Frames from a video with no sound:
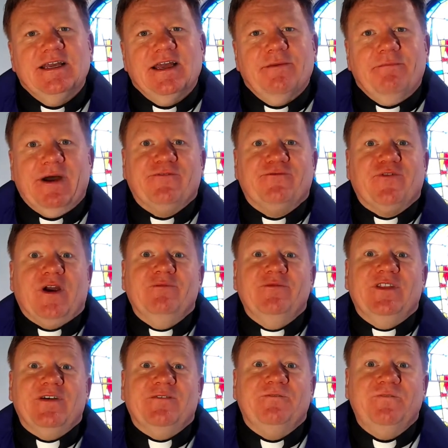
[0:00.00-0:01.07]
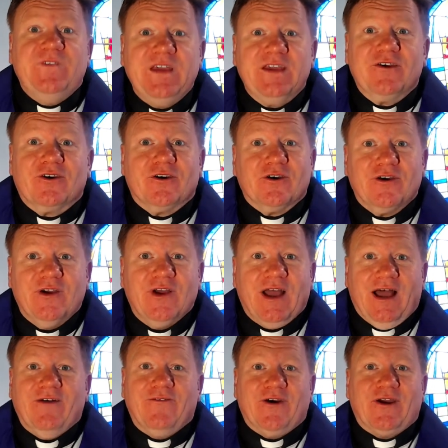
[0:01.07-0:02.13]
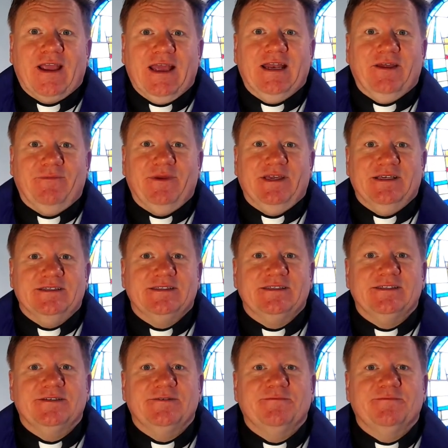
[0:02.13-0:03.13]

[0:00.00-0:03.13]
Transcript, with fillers: but from the fear of our enemies,